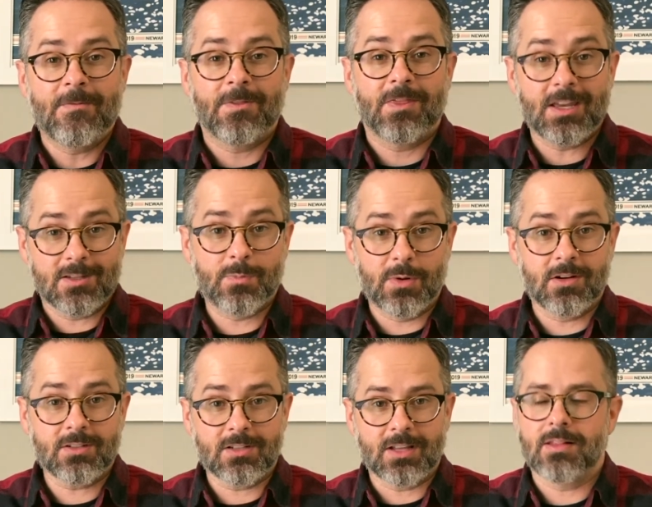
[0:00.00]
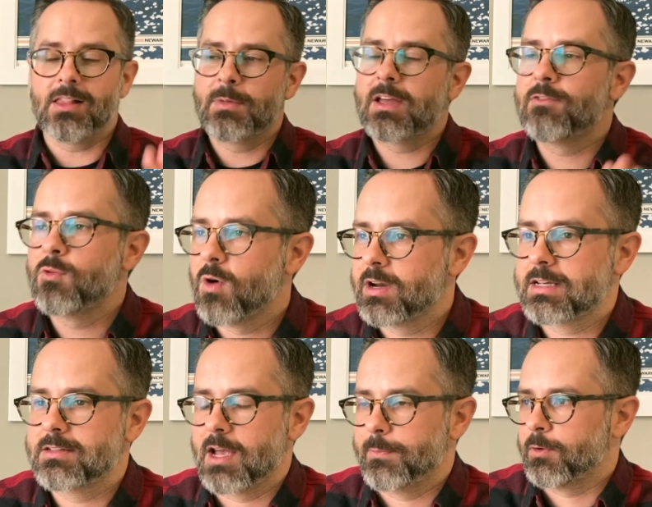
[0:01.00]
these books? Let me give you one
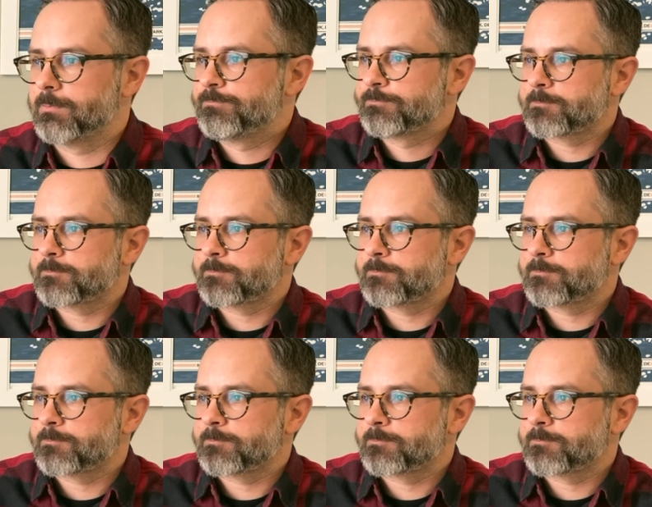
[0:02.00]
example.